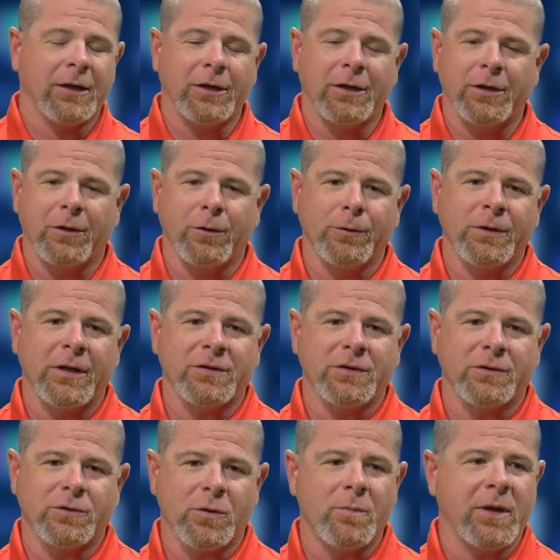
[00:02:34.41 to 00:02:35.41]
you know, who does
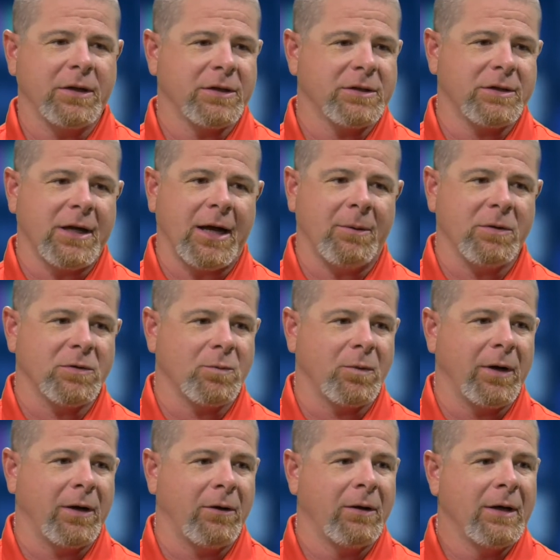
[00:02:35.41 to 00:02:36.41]
a tremendous job as
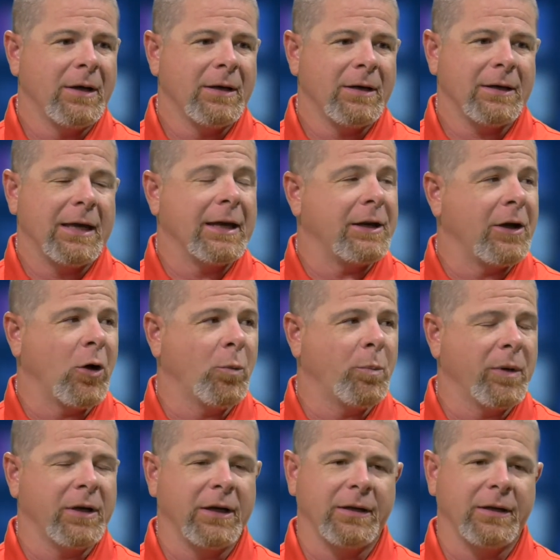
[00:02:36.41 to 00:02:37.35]
well getting open.